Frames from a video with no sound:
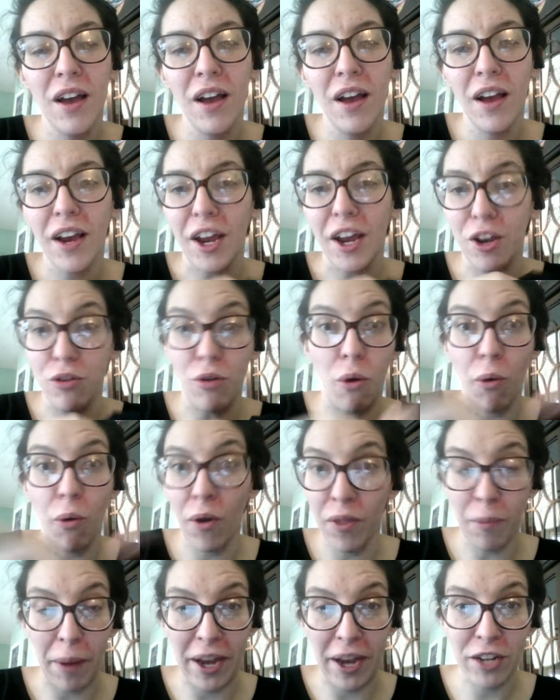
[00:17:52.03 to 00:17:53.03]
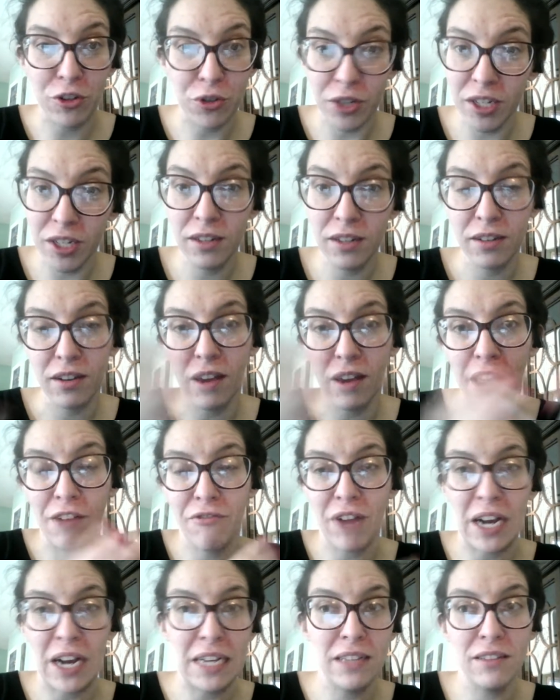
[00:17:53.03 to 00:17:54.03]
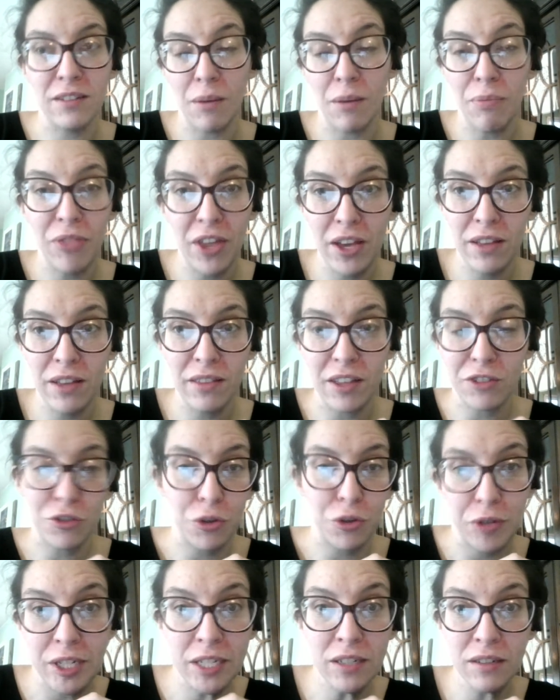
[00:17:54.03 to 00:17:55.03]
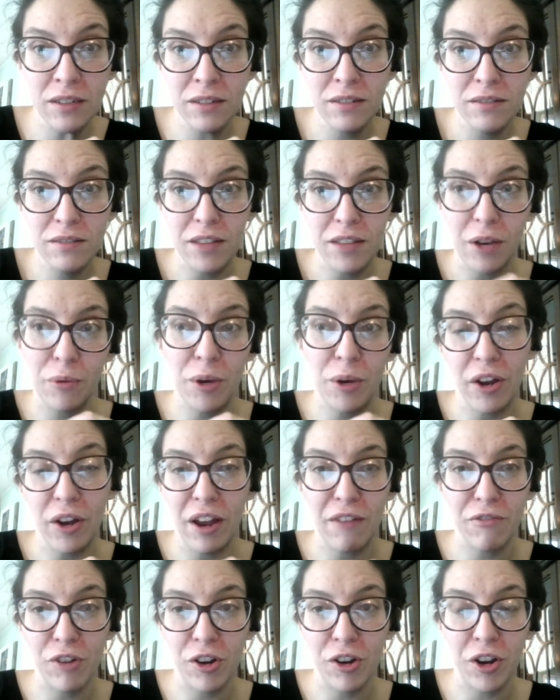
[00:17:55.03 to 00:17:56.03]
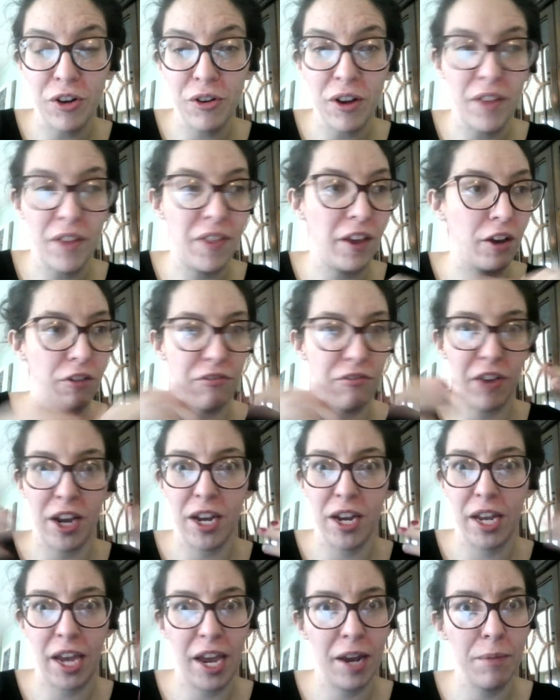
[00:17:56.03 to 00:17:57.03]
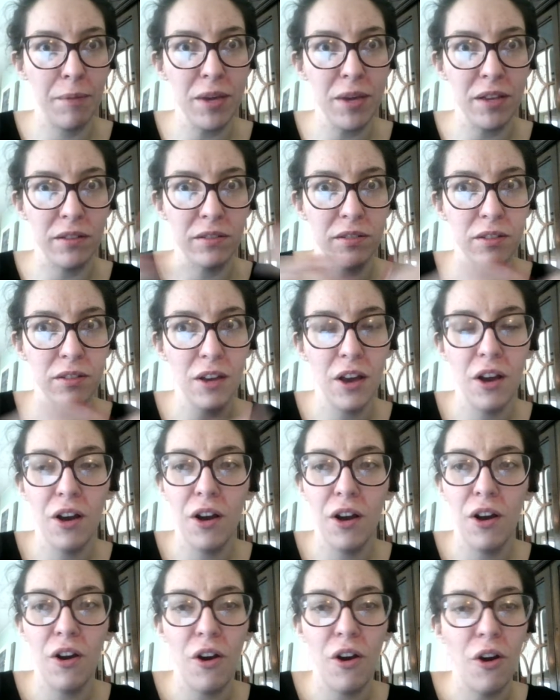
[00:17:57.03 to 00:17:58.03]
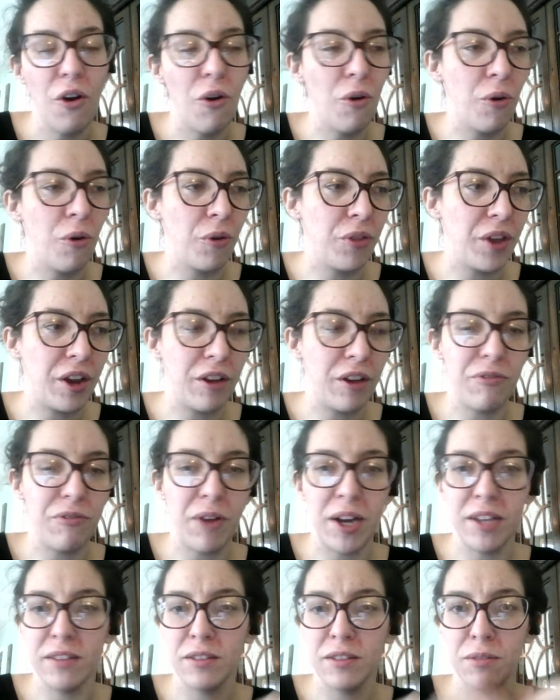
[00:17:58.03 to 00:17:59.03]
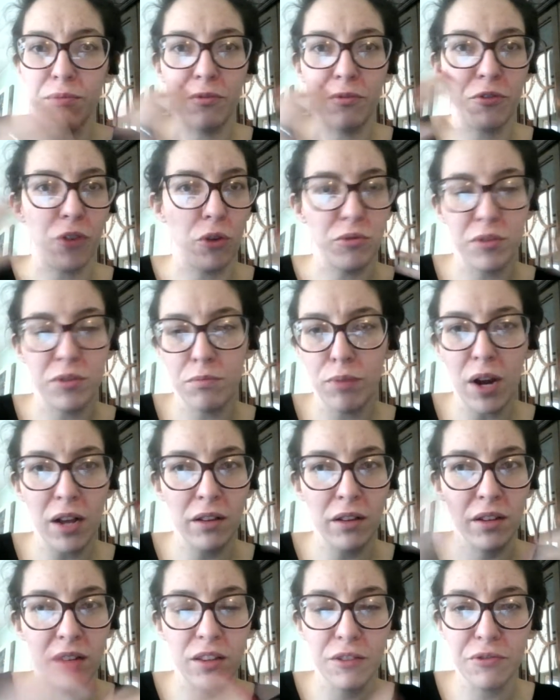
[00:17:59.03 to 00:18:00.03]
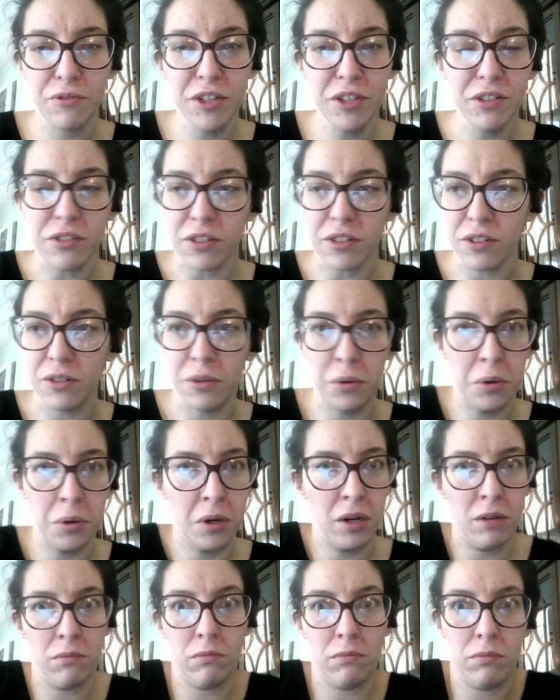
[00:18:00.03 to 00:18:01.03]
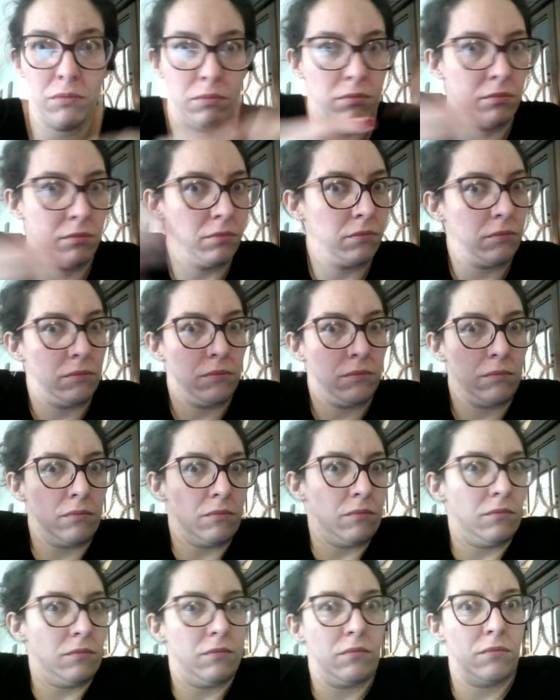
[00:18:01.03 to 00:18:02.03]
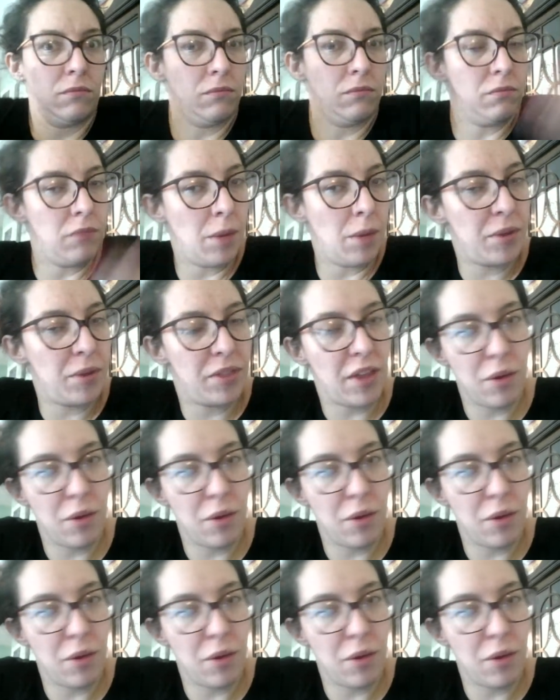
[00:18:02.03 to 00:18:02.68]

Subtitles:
Can you go in the pantry and find something that's green that we could have for dinner? And they could find a can of peas. Or they could find some frozen broccoli in the freezer. Or maybe they